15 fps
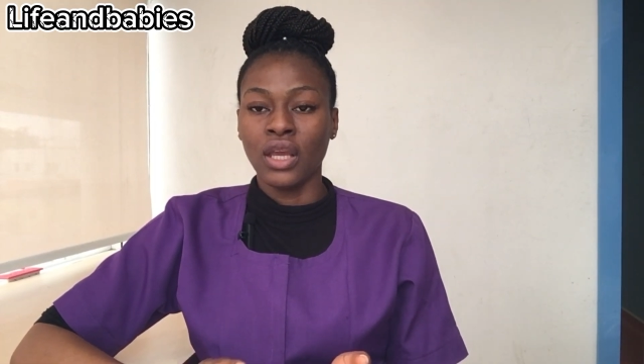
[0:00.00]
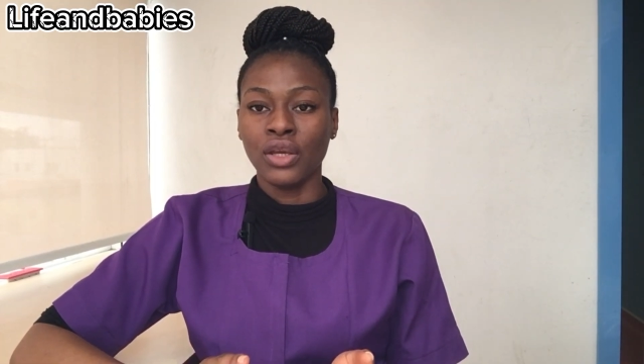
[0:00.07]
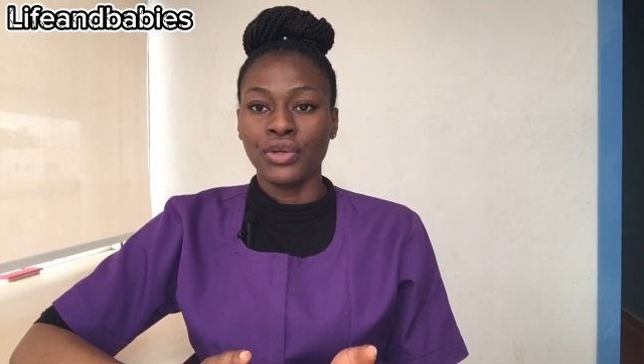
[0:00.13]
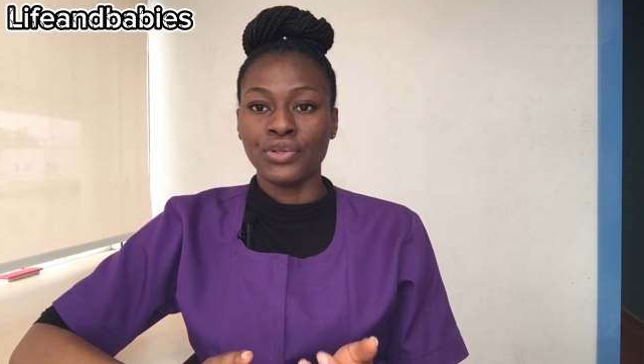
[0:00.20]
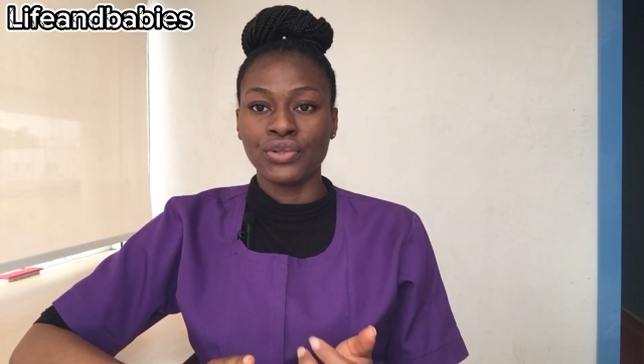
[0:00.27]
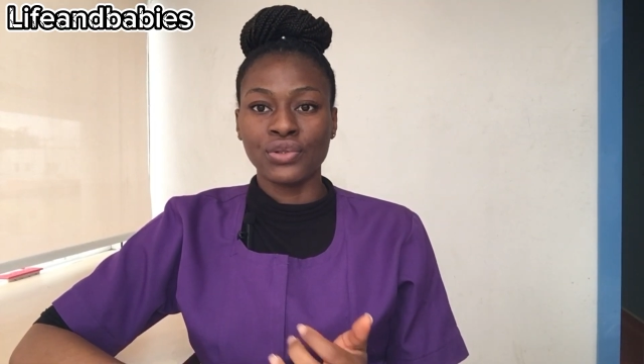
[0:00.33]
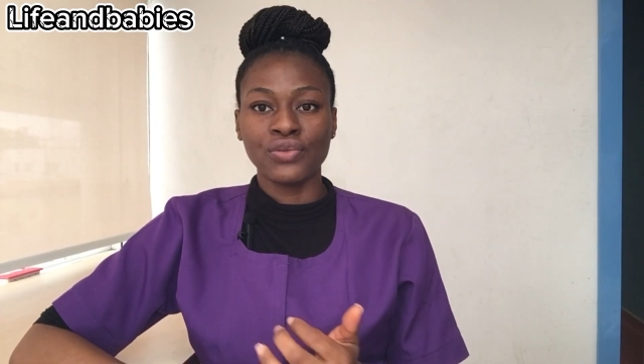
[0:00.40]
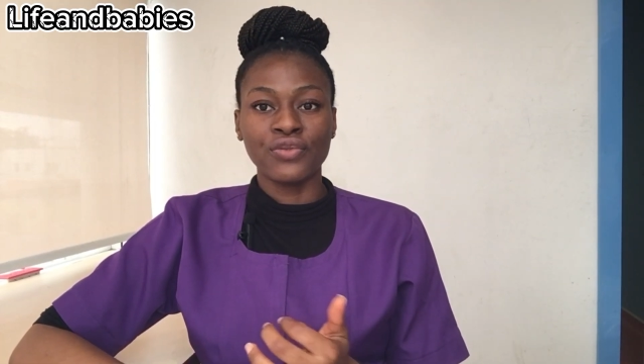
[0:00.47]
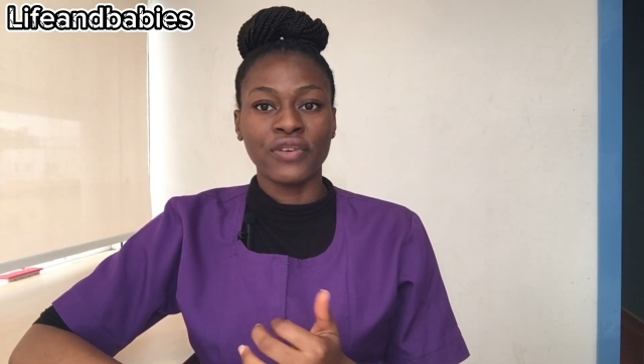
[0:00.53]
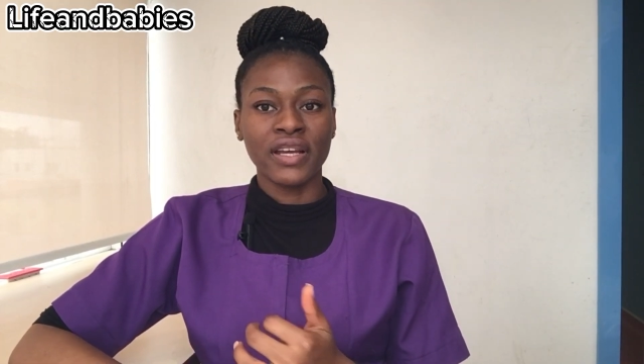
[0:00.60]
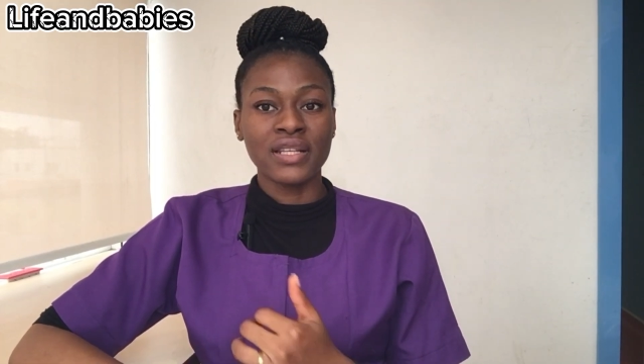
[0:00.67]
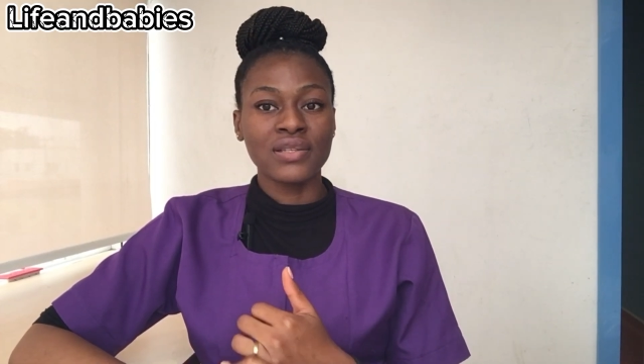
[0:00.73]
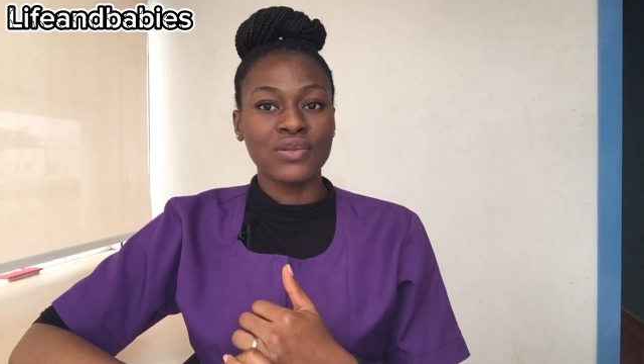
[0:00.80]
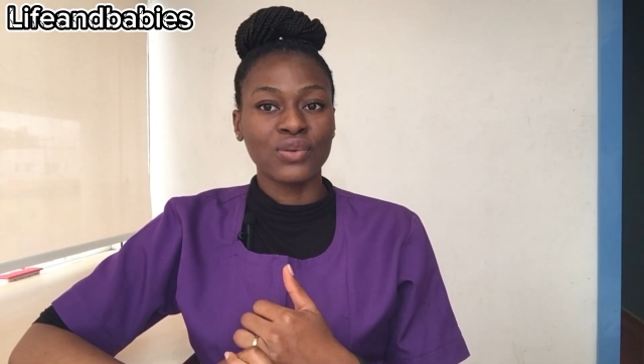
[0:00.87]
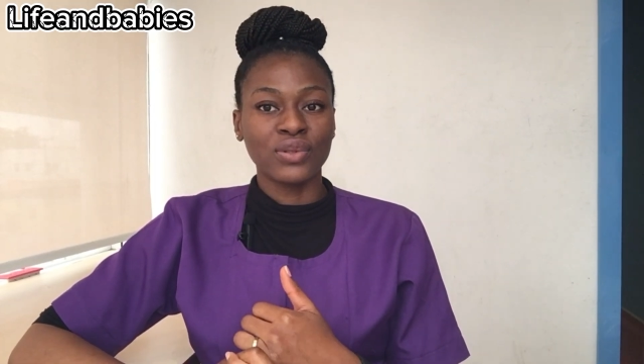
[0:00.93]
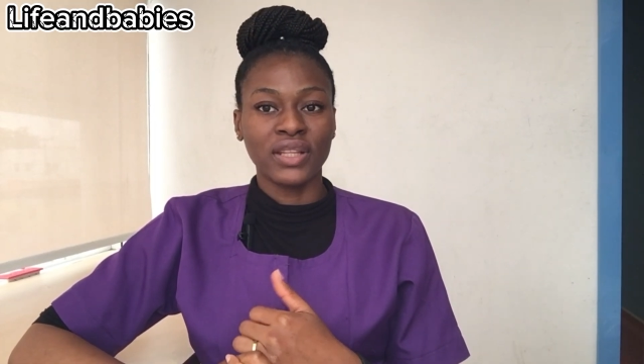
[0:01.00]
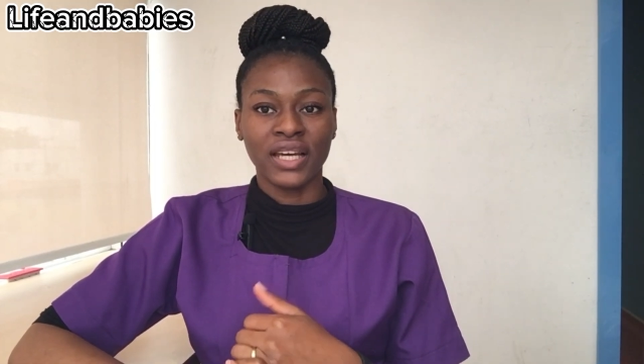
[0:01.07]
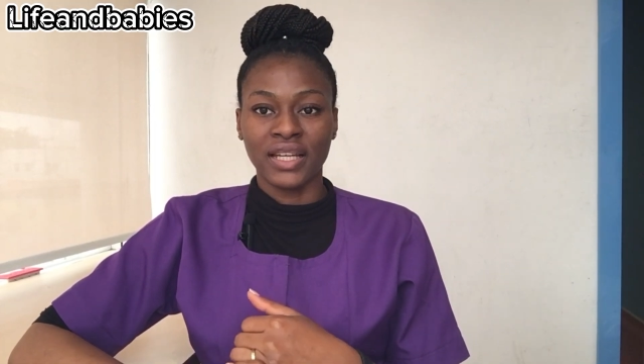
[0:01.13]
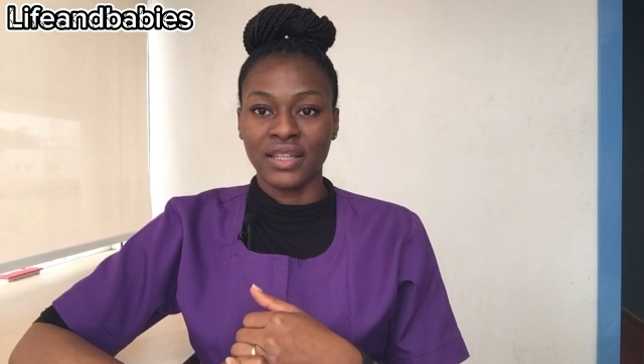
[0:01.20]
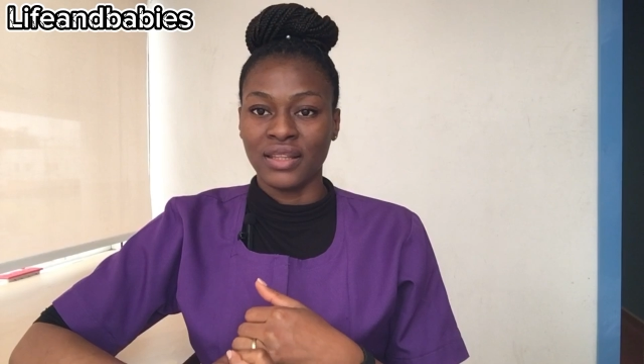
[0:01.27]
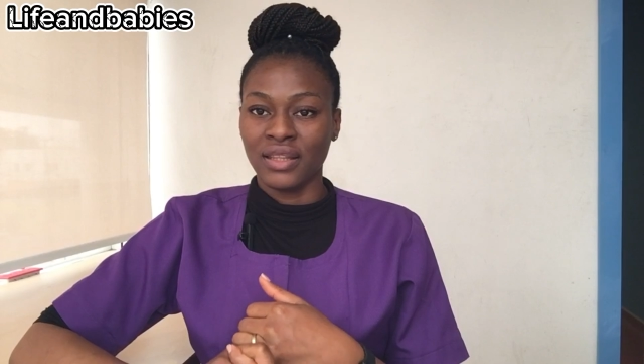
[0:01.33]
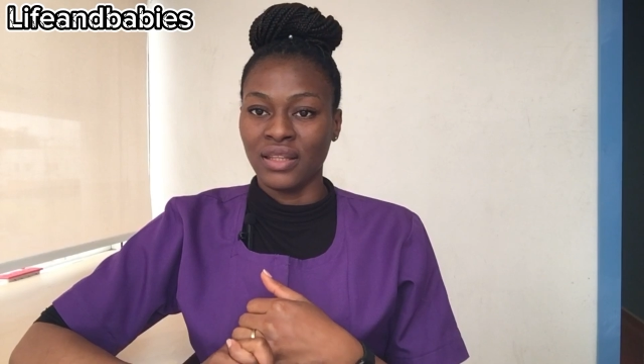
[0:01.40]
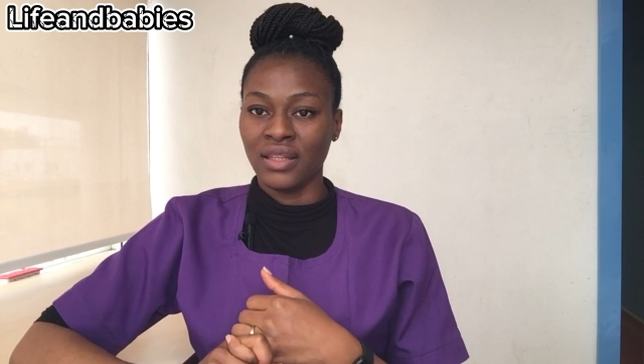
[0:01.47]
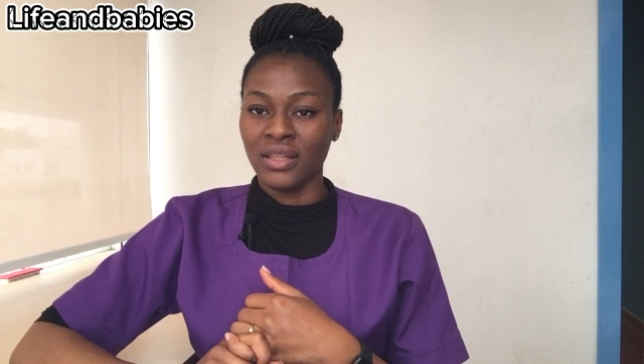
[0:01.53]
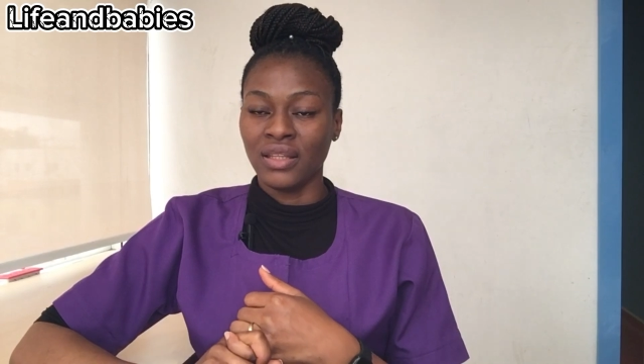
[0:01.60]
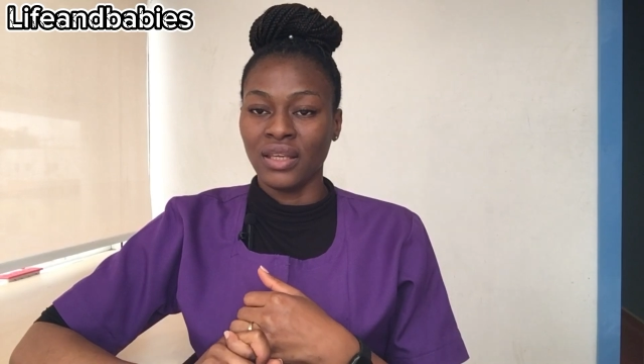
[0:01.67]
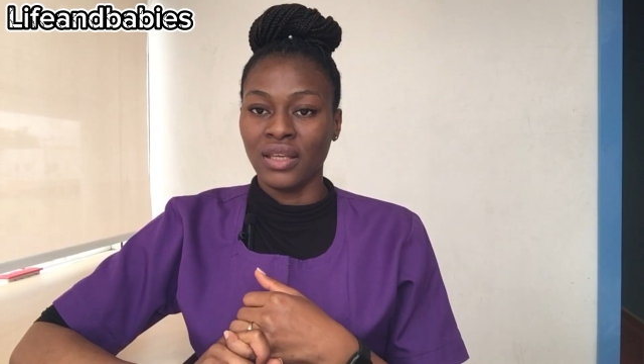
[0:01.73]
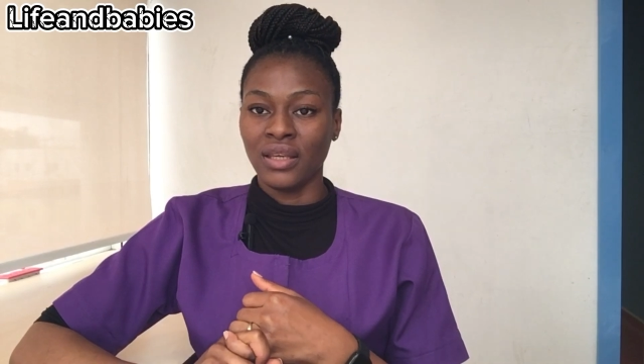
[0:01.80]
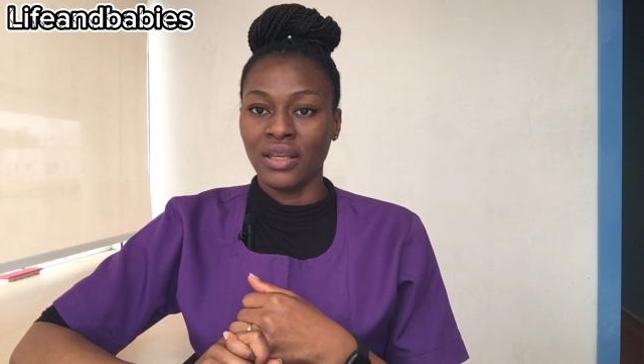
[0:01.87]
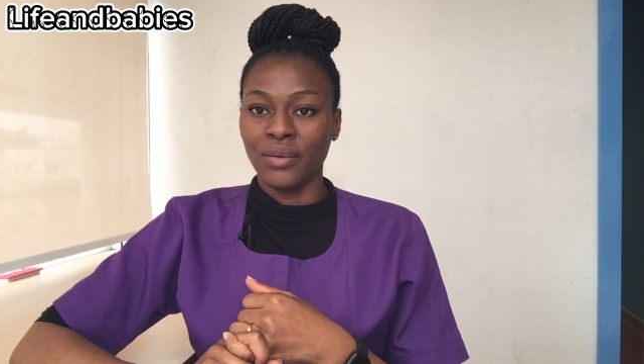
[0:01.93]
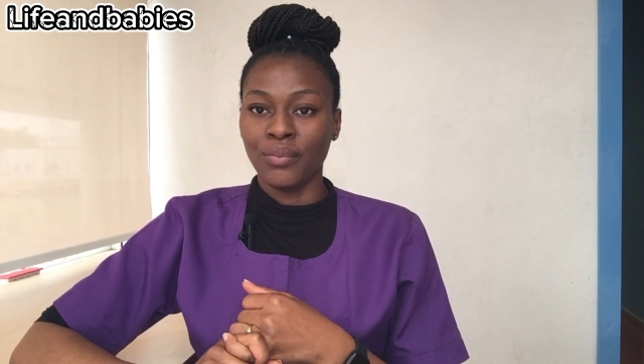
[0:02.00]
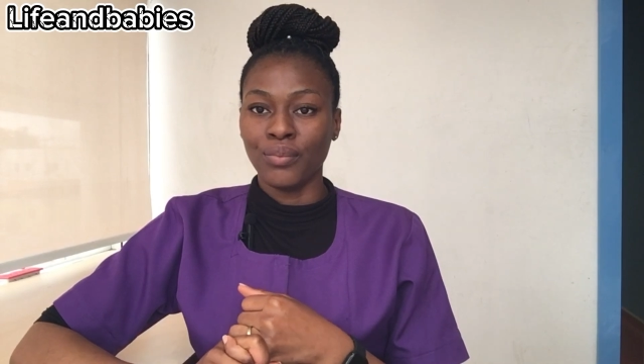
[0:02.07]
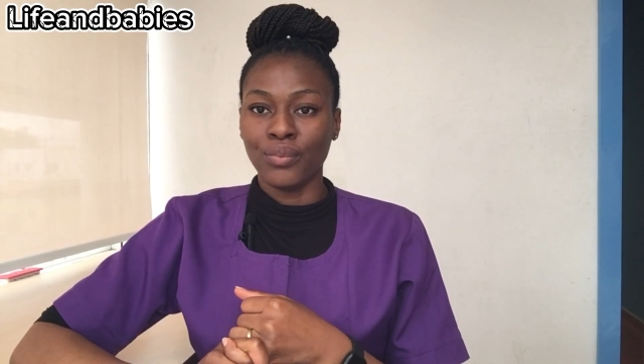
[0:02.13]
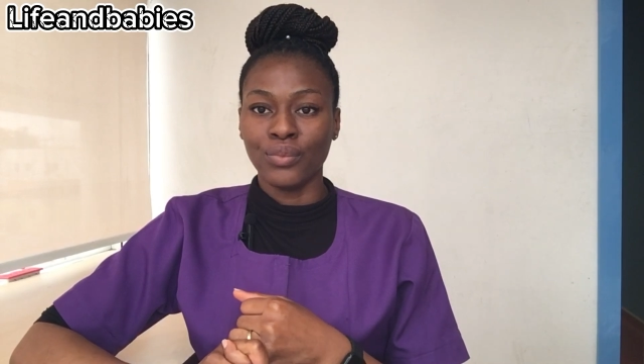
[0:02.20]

you should first know that the